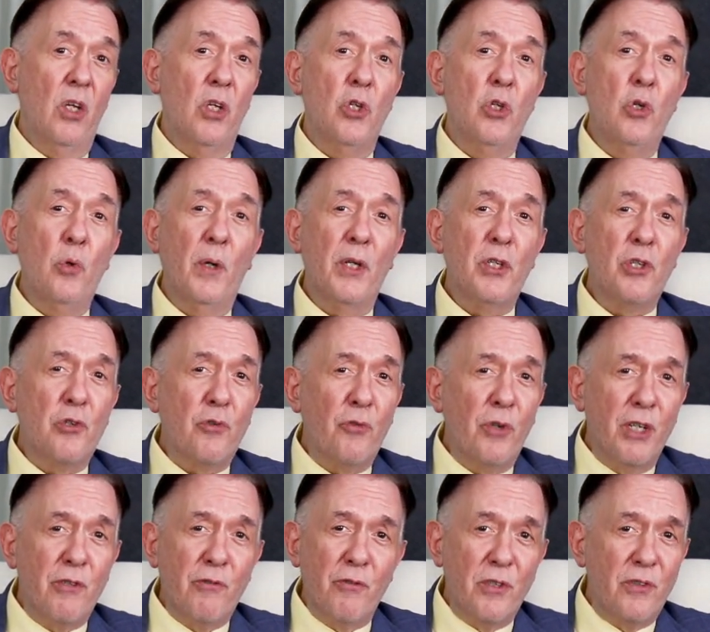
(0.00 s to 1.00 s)
US
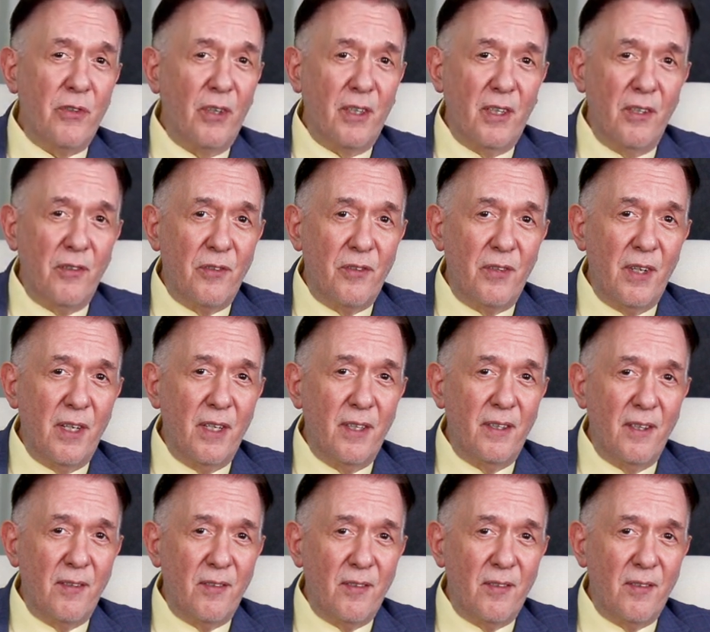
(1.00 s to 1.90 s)
Treasuries are considered the